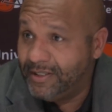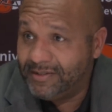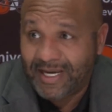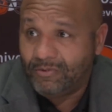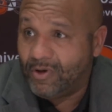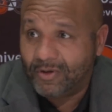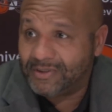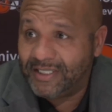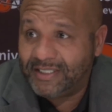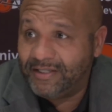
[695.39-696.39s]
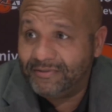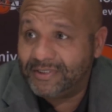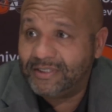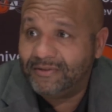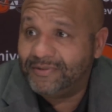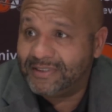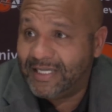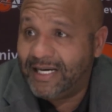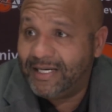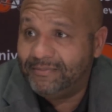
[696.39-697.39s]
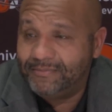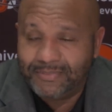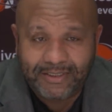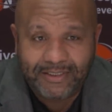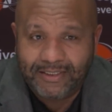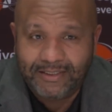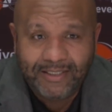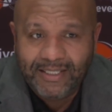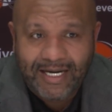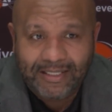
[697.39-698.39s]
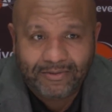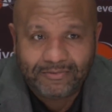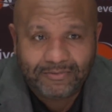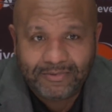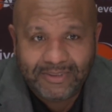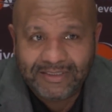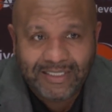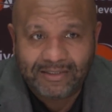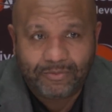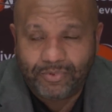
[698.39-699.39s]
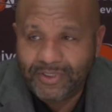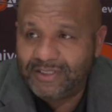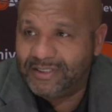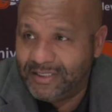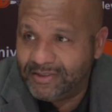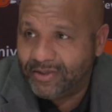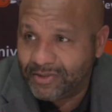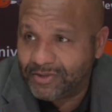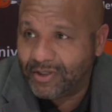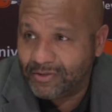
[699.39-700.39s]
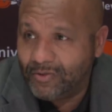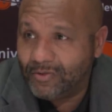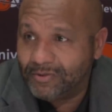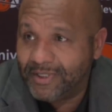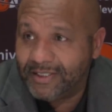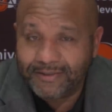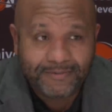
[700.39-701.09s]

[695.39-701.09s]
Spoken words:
that will all take care of itself in time. But he's not a bridge. He's our starting quarterback.